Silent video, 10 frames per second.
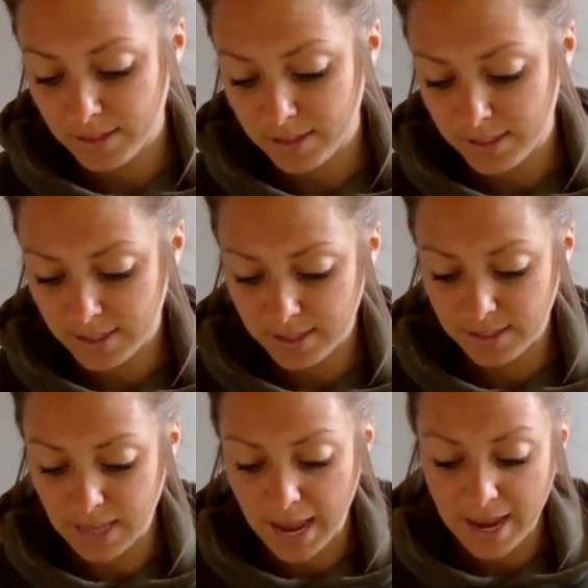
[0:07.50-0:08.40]

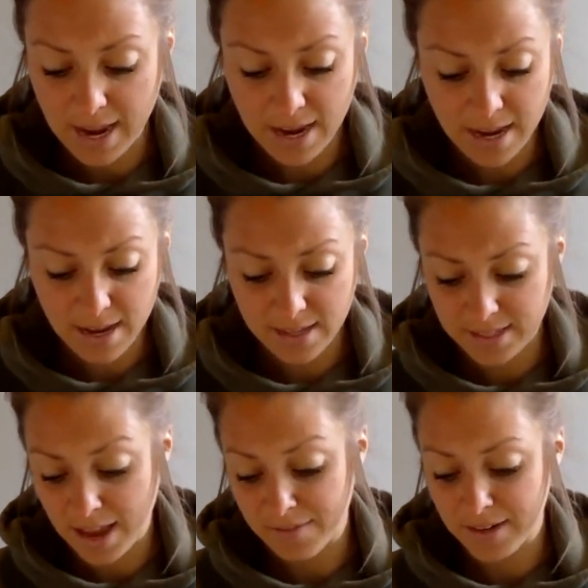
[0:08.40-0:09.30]
say,
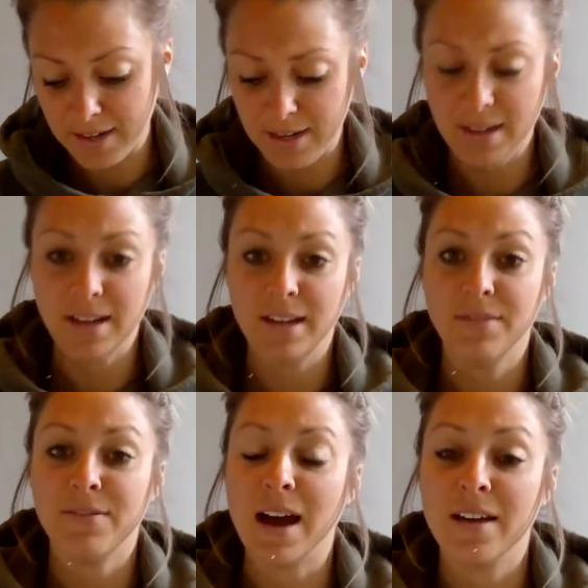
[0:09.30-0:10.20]

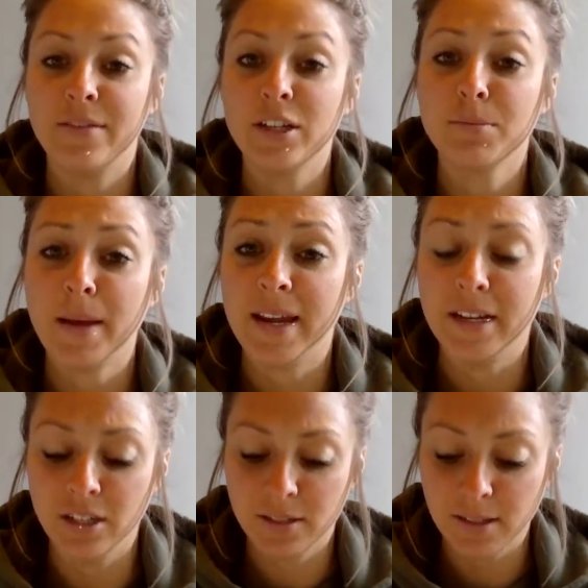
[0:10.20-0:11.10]
75-ish
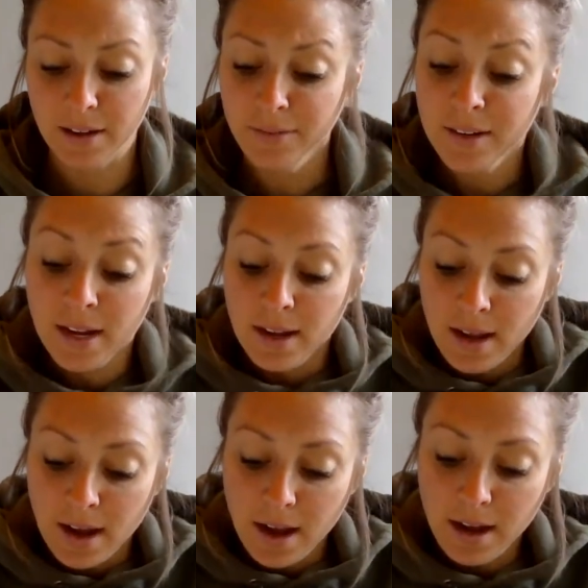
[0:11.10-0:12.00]
pages left.
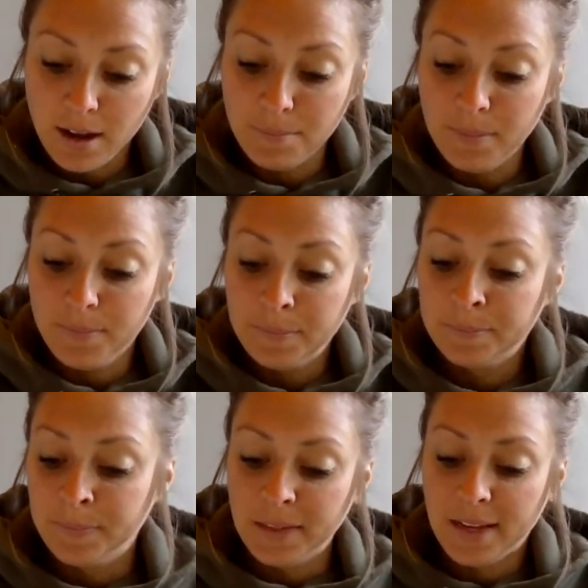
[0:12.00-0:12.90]

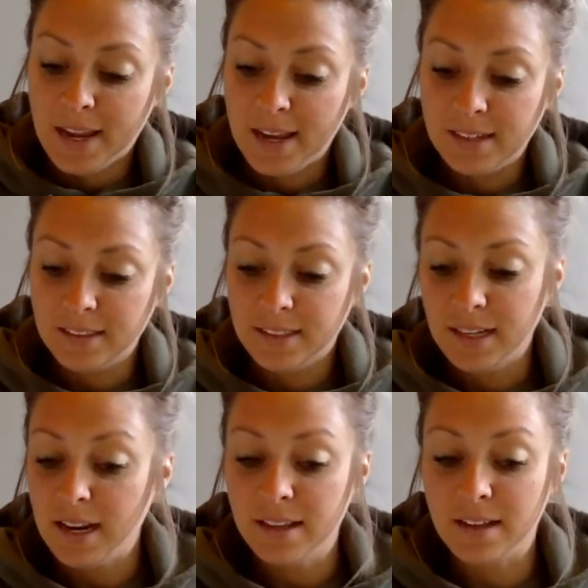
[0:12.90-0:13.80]
And
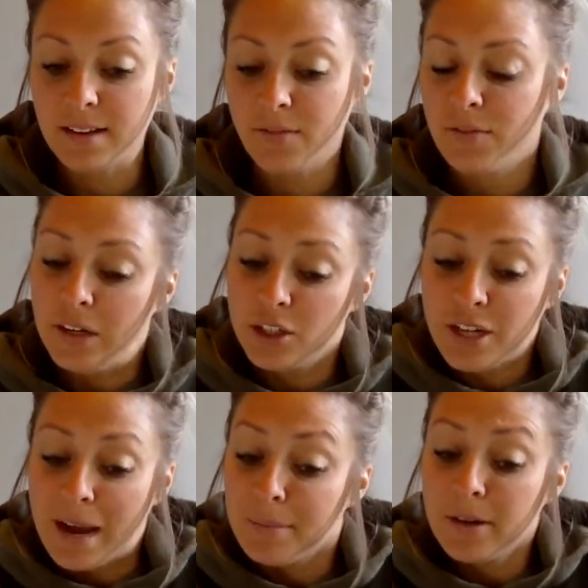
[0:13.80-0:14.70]
the first
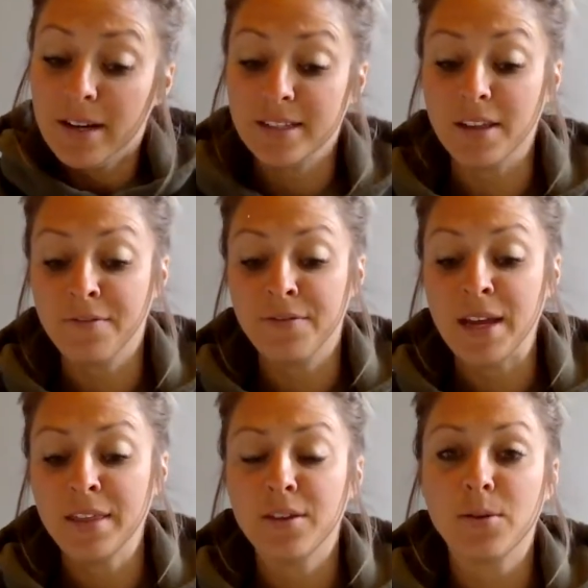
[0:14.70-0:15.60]
chapter is the
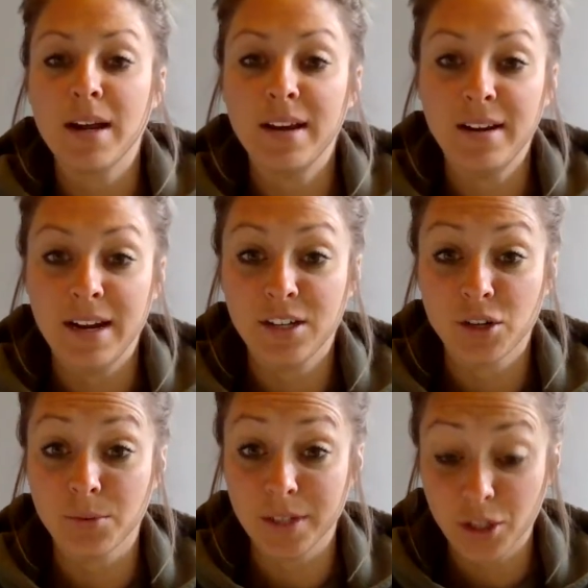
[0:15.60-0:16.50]
5th grade
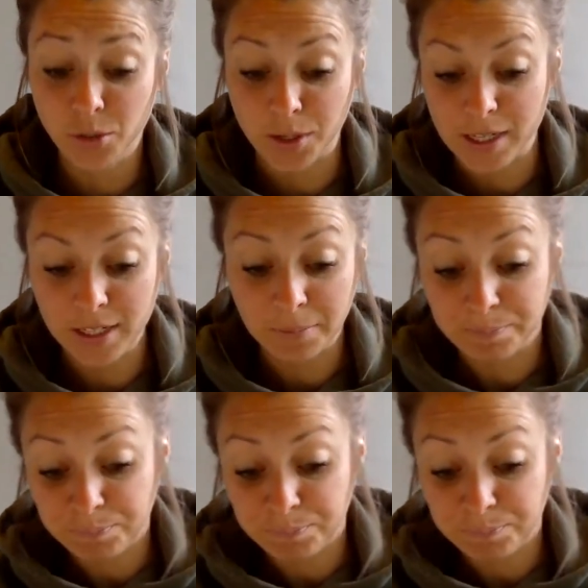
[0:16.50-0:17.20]
nature retreat.